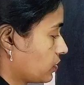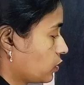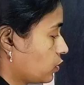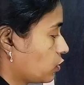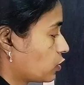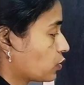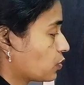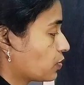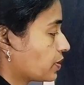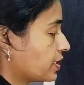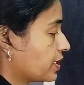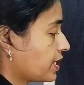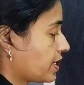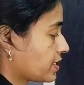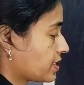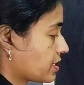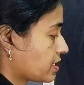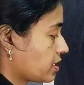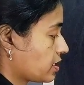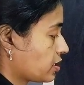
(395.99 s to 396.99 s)
What would be the
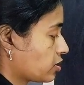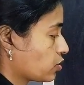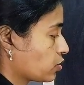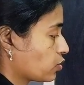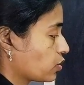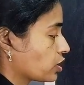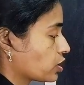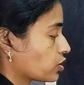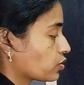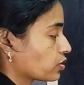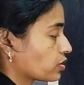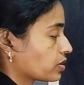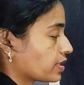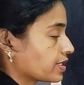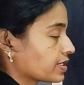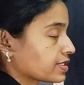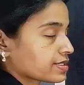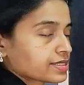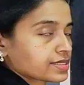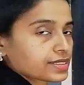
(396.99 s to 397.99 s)
answer? 2 into
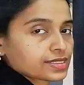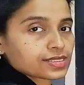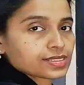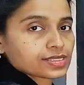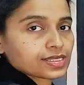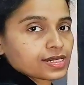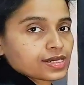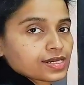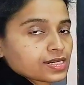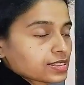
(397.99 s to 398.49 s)
3, 6.